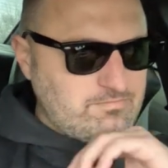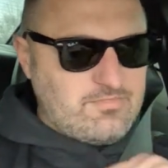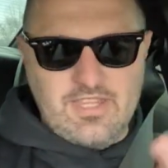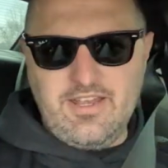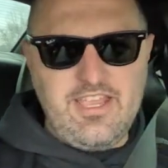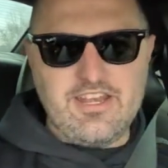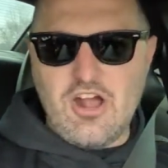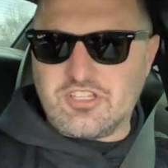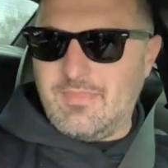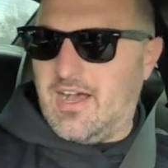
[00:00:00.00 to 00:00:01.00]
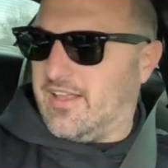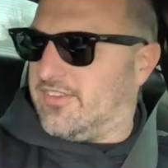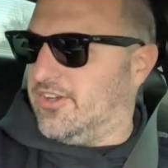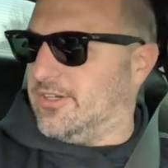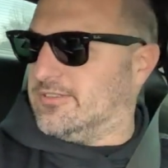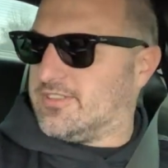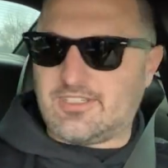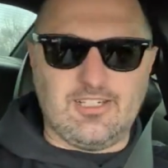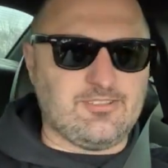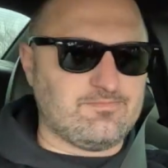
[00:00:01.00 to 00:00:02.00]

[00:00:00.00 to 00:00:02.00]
And he knows about it too, so.